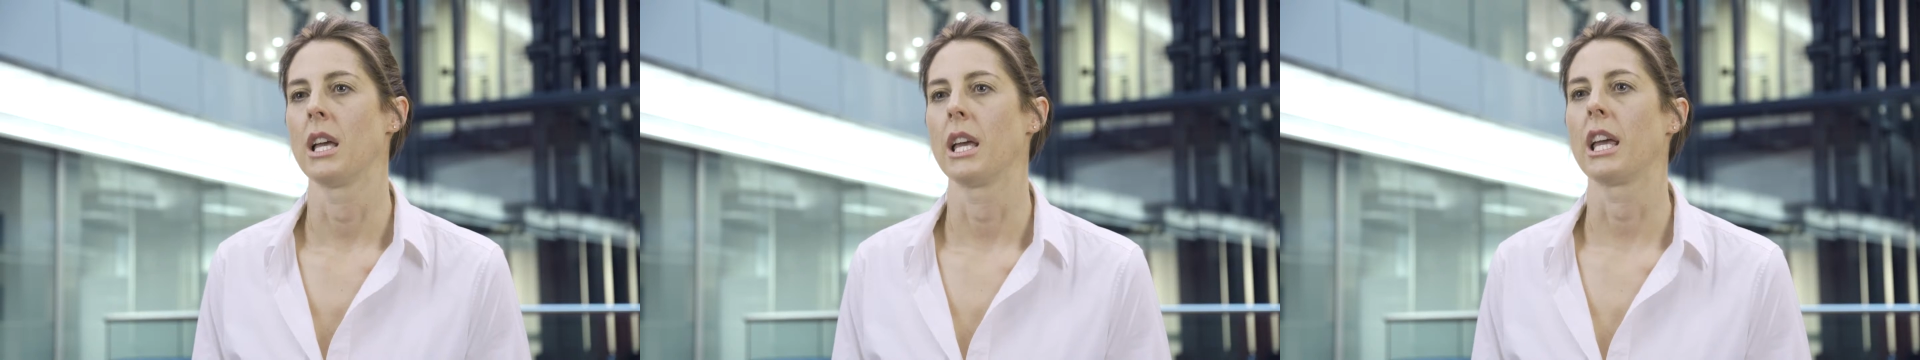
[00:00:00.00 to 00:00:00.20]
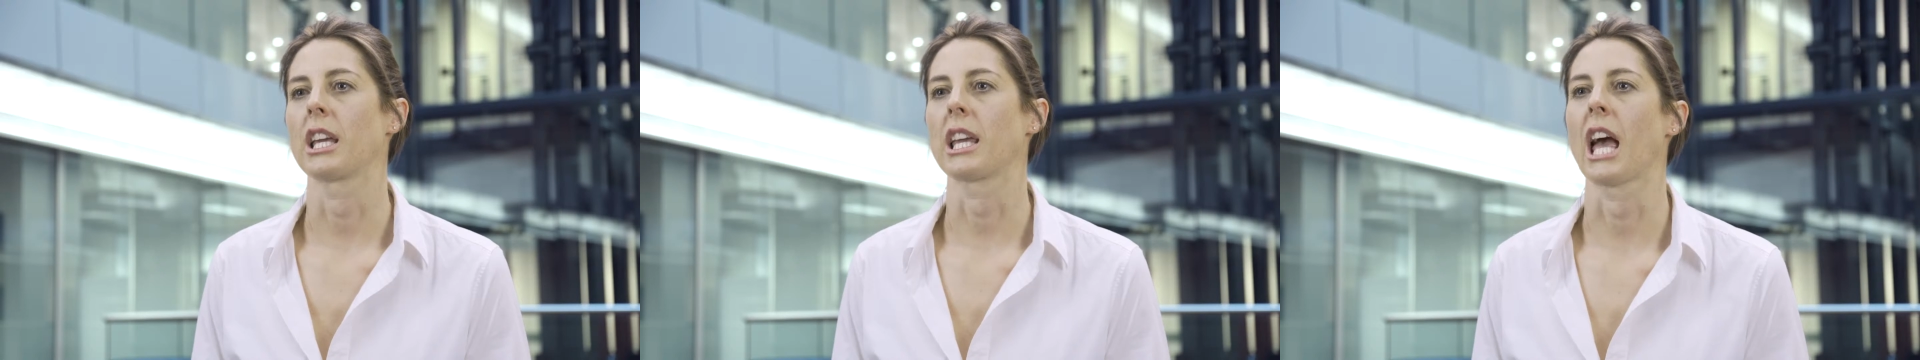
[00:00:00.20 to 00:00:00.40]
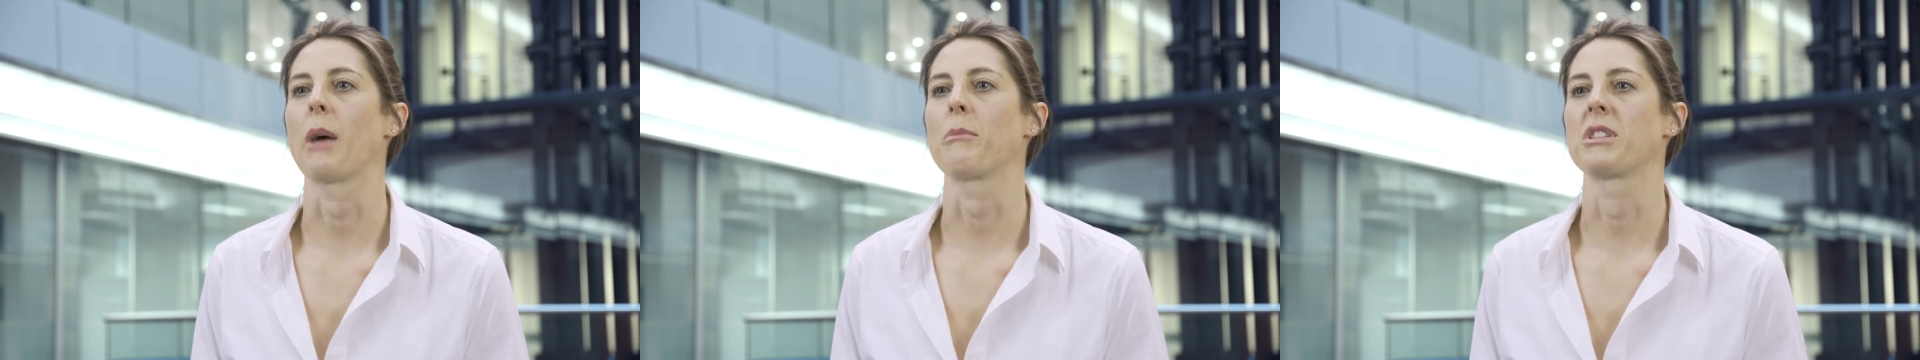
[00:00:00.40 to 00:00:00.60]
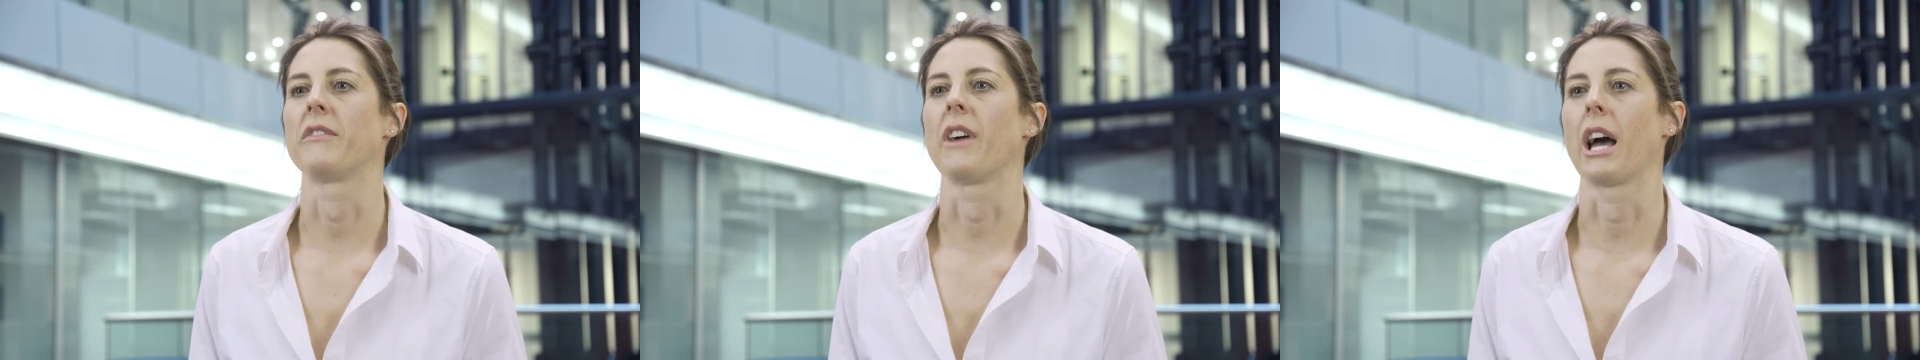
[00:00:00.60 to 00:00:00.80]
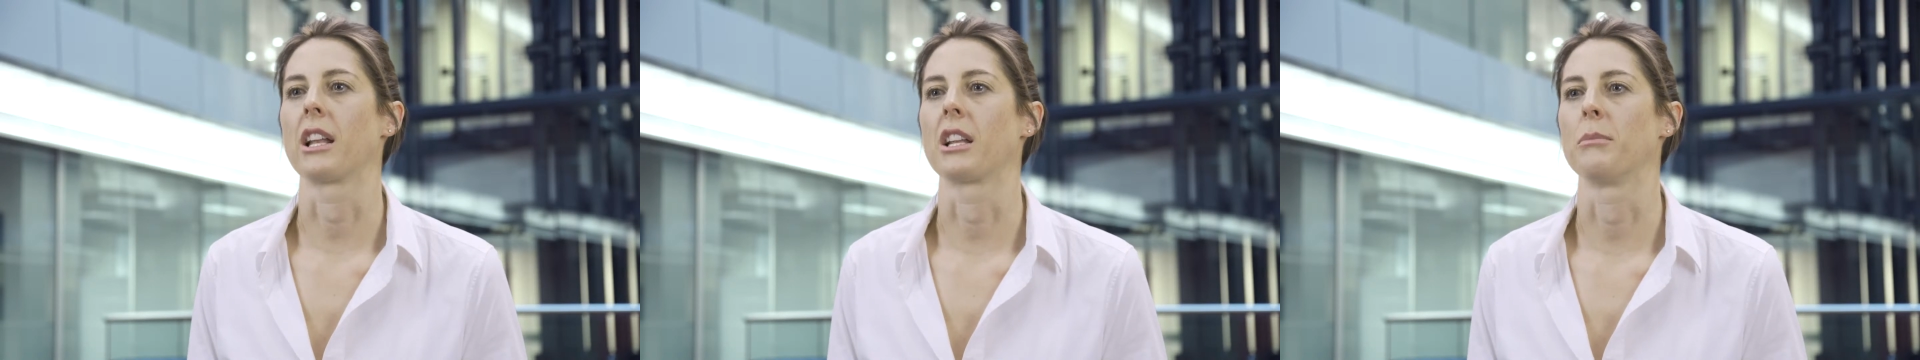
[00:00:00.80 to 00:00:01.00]
It
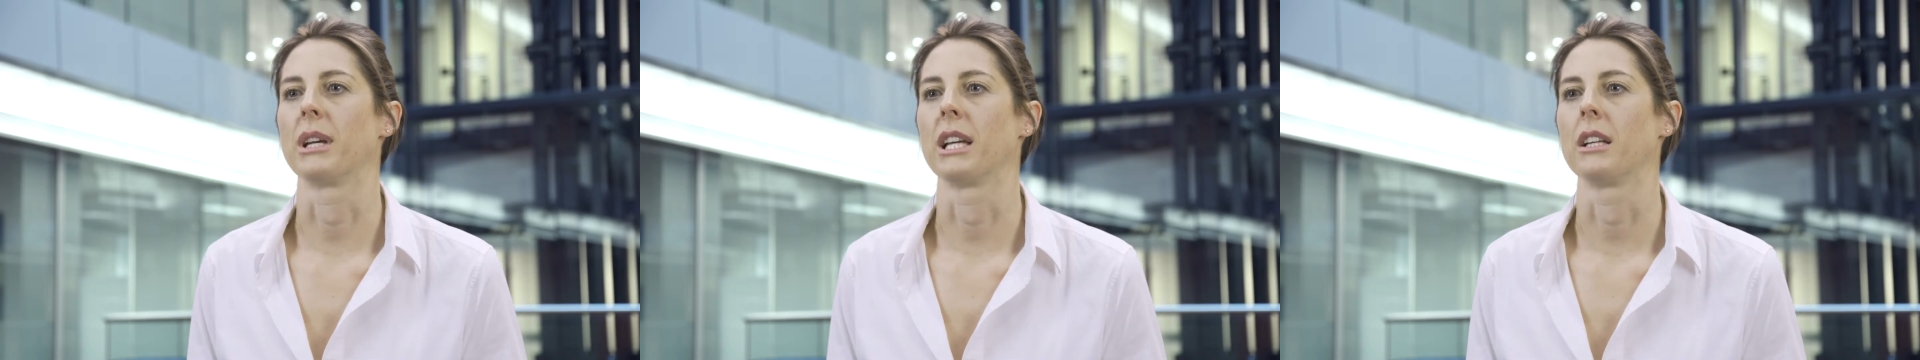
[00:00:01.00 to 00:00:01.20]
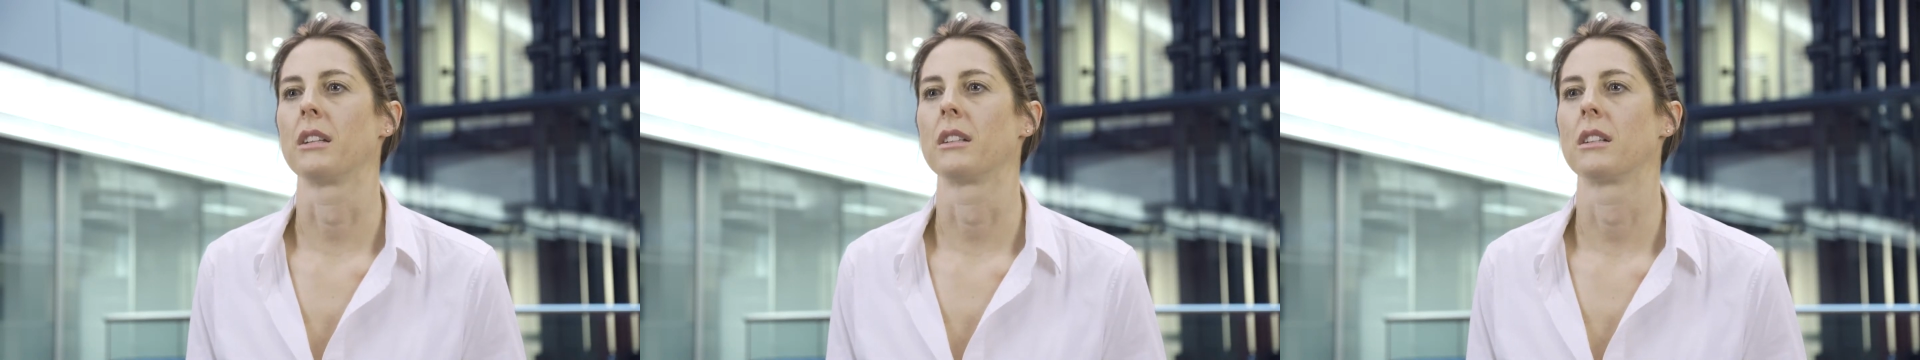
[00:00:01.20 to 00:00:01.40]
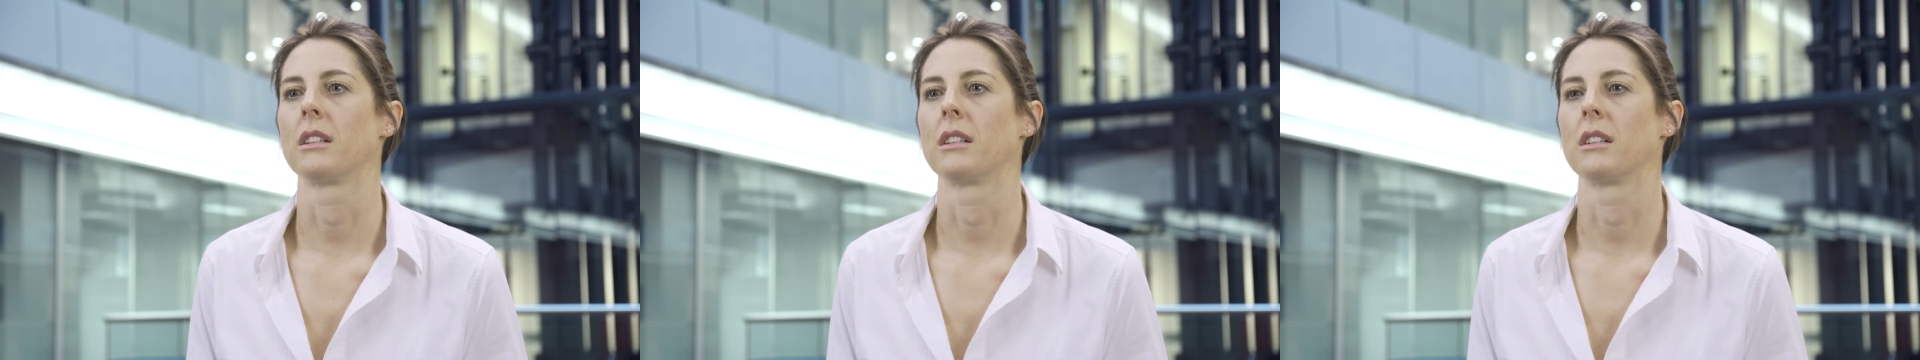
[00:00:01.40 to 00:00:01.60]
captivated me.